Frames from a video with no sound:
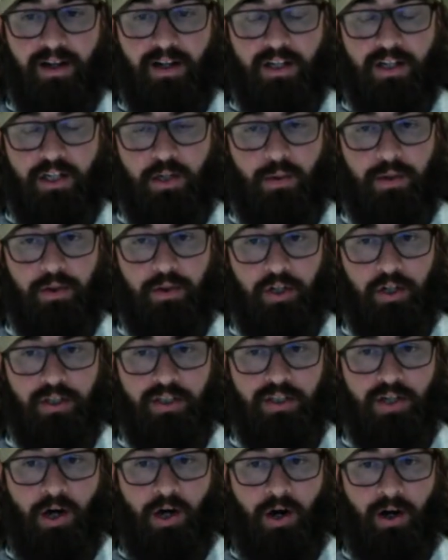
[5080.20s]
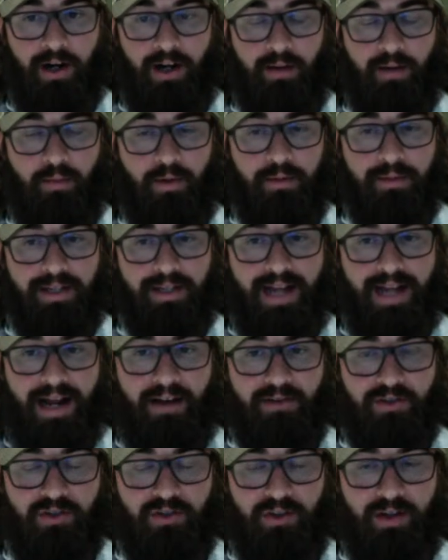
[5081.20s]
you would look to target them would be
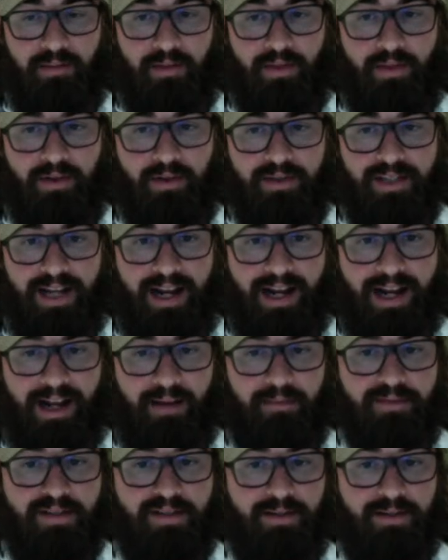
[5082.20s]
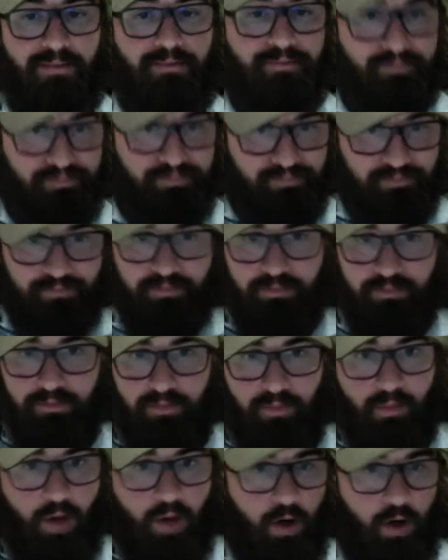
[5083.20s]
downstream of those dams and
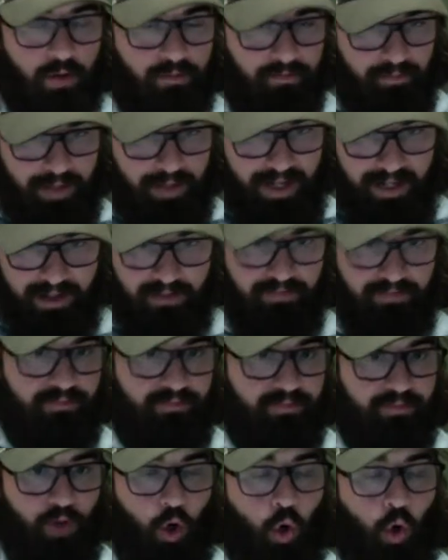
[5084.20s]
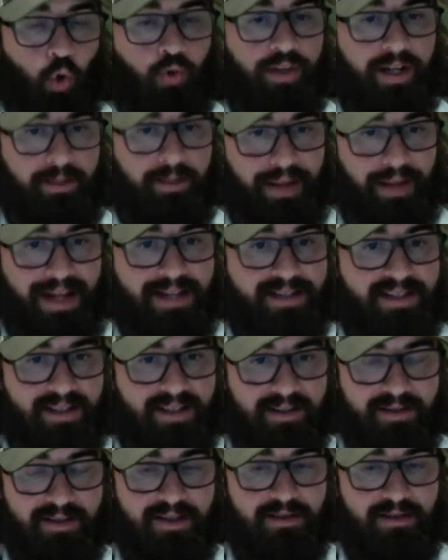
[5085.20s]
big holding
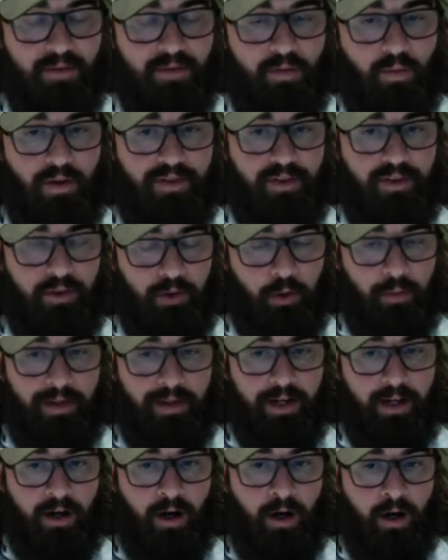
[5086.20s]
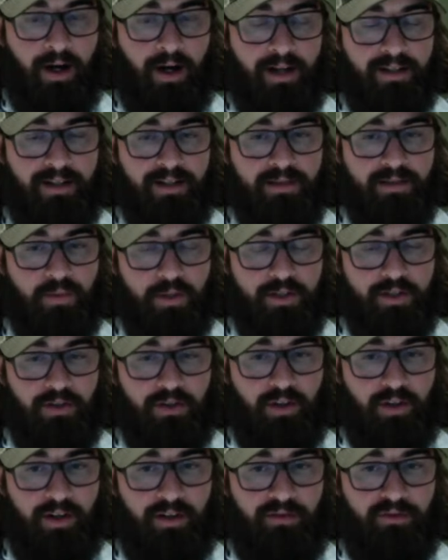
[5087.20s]
basins with a little bit of current is what you're
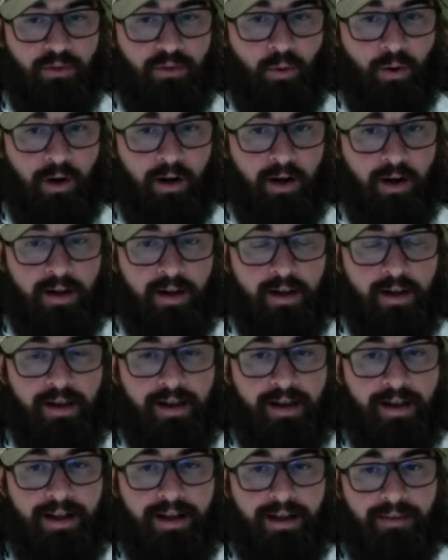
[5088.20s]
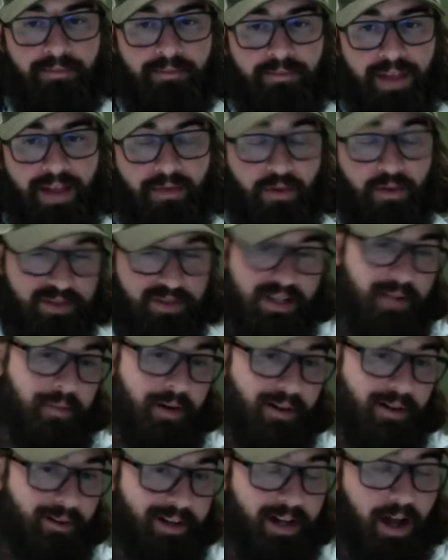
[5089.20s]
looking for. Um, and those
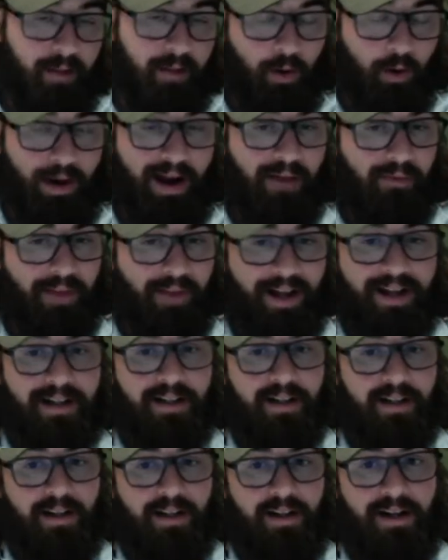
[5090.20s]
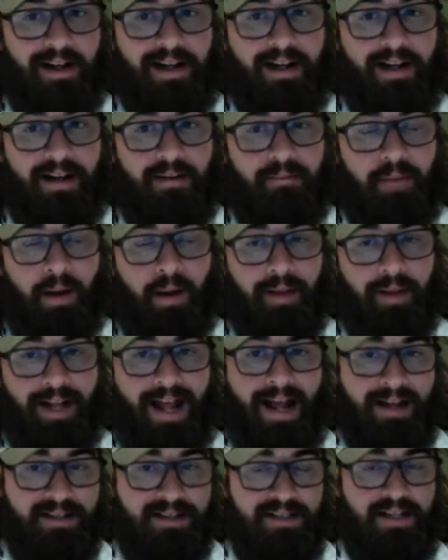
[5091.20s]
typically come around like uh, public
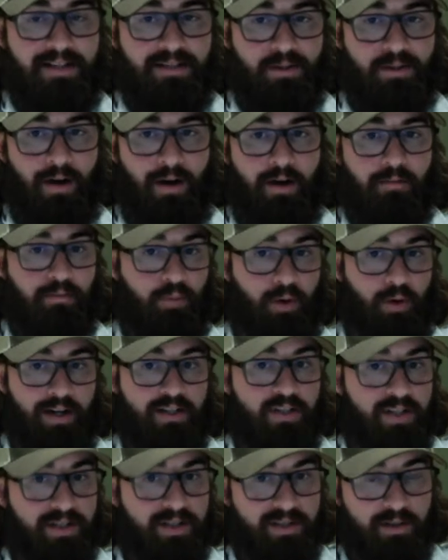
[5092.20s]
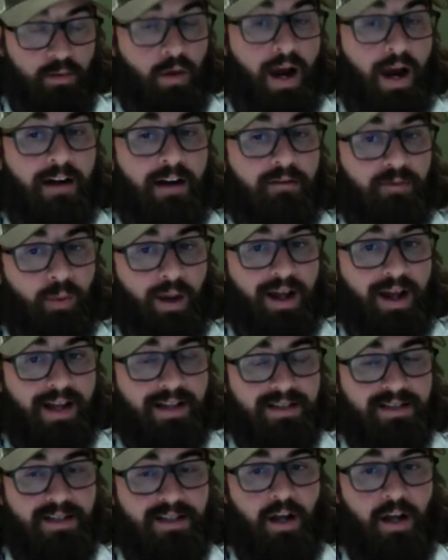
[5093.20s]
access around bridges and right of
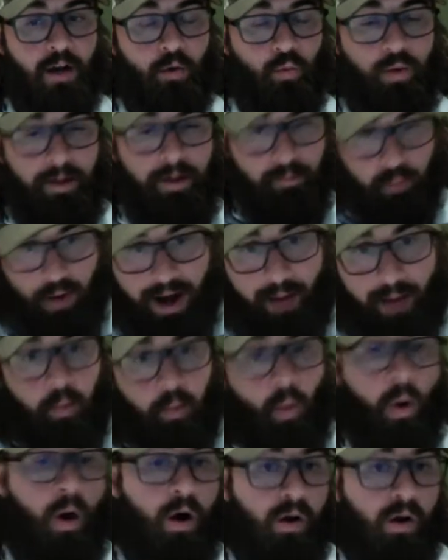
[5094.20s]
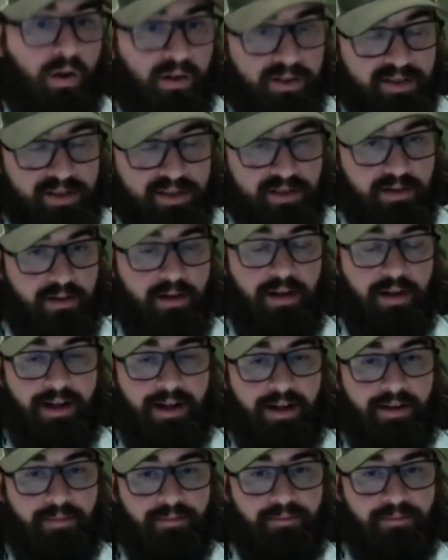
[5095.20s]
ways, riprap walls.
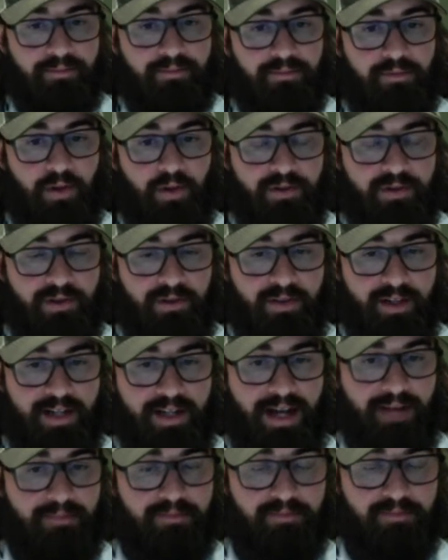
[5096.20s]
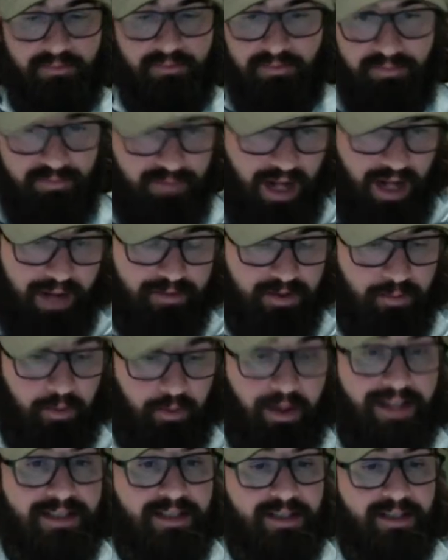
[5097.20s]
Um, those are the type types of
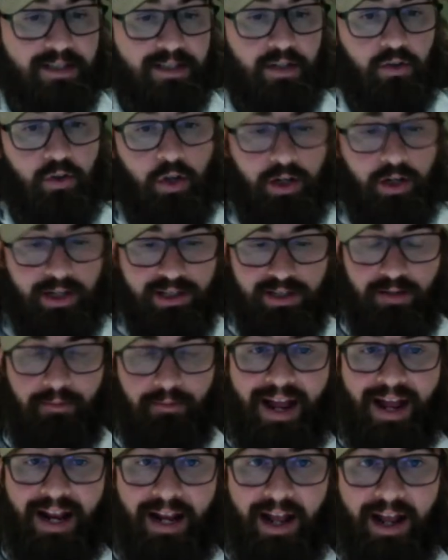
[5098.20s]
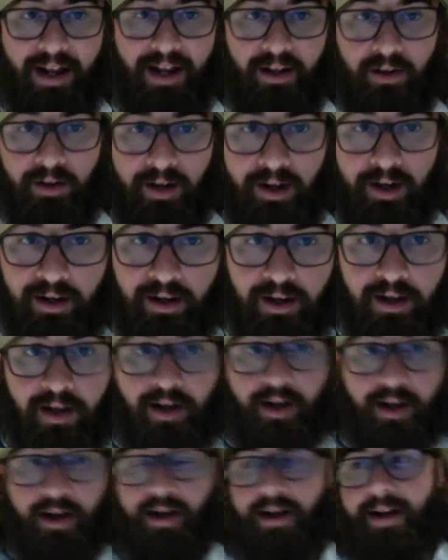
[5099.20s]
places to look as a bank angler.
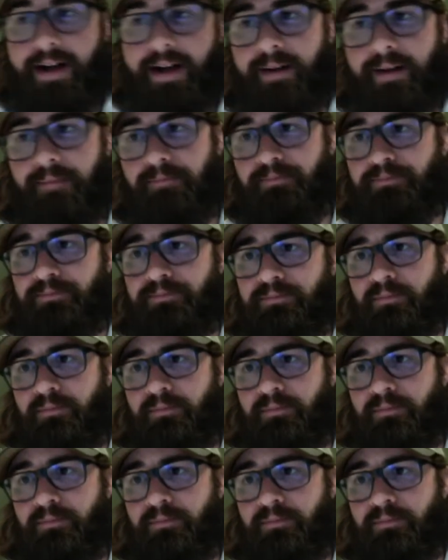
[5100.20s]
Um,